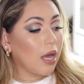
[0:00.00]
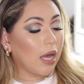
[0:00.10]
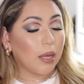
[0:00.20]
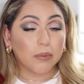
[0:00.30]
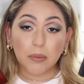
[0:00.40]

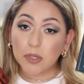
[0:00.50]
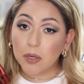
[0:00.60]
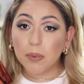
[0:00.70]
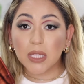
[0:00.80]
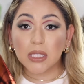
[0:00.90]
the
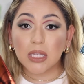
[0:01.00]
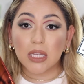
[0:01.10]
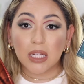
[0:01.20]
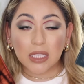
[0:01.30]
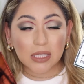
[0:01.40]
Metropolis,
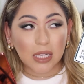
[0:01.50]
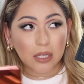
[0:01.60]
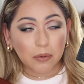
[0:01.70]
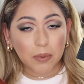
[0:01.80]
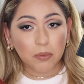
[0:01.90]
it is a
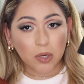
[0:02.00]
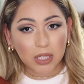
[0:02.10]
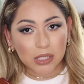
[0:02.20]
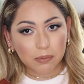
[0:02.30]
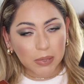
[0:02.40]
little bit more
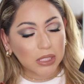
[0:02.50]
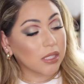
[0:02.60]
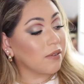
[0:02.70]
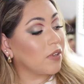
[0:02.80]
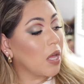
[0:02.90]

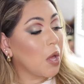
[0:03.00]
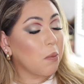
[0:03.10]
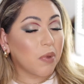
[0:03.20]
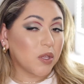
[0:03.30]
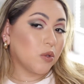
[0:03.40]
expensive,
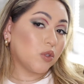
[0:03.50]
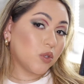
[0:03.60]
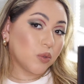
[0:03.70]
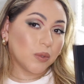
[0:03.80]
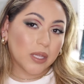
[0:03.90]
but you
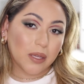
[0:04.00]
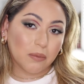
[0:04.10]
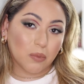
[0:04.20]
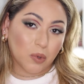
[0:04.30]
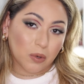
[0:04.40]
do
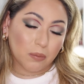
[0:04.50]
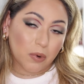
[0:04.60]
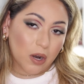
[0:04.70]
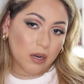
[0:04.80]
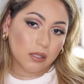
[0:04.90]
get more
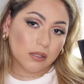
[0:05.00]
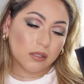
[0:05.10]
products.